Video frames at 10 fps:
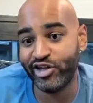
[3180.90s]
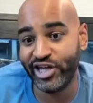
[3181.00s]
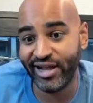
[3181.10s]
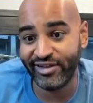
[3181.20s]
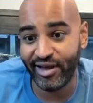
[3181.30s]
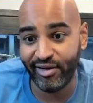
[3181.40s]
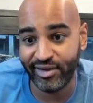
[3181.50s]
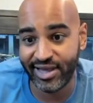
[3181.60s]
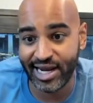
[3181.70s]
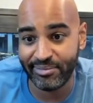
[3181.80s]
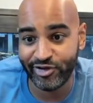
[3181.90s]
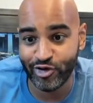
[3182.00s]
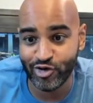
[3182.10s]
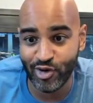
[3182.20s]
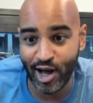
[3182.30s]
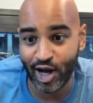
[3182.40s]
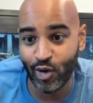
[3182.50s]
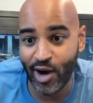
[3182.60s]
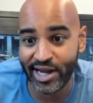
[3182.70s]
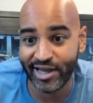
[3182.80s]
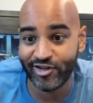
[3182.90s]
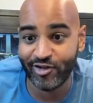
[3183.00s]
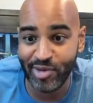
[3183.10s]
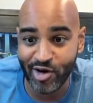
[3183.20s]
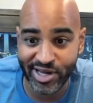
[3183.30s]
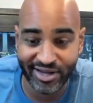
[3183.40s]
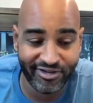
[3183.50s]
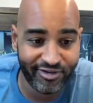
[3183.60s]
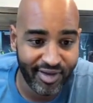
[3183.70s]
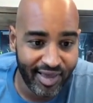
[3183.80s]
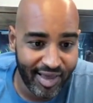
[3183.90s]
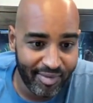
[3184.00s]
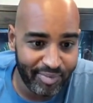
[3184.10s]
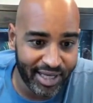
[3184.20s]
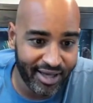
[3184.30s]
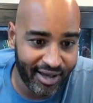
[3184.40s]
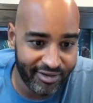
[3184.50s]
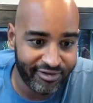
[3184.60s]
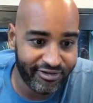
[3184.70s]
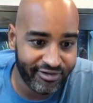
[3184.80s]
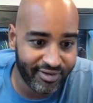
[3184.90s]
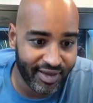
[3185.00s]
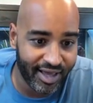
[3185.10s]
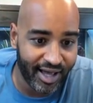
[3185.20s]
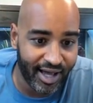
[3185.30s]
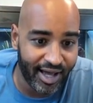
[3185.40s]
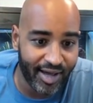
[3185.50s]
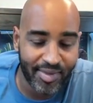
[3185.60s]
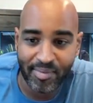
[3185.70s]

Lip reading: chance I'll get up to Aquatic Experience because like I